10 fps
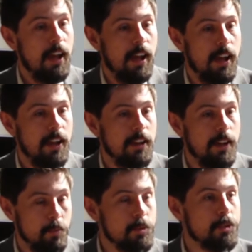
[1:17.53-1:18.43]

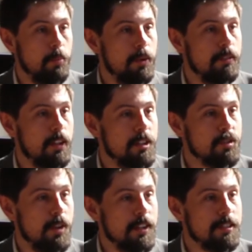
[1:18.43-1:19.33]
and we'll stop it in its
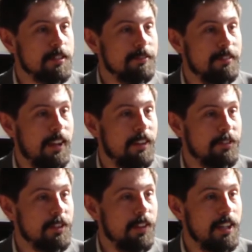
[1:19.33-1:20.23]
tracks
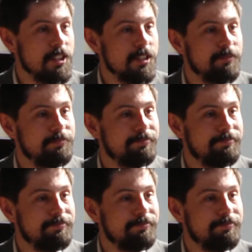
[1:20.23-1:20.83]
after the election.